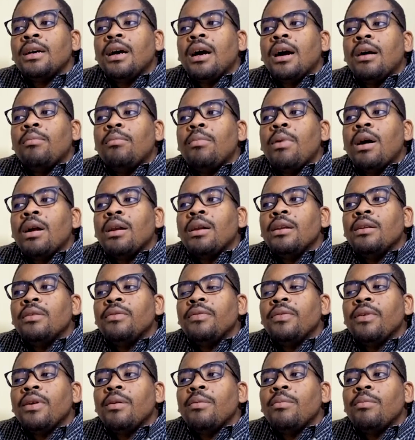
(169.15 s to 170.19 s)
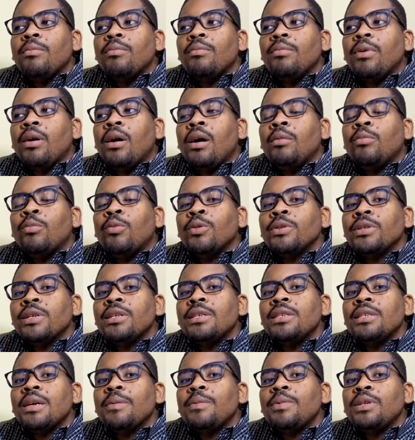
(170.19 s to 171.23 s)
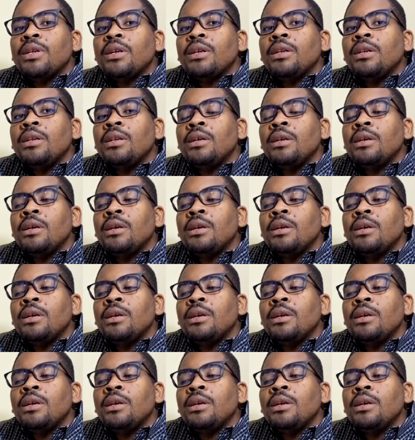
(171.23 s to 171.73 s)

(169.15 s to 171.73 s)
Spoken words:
bond from almost inception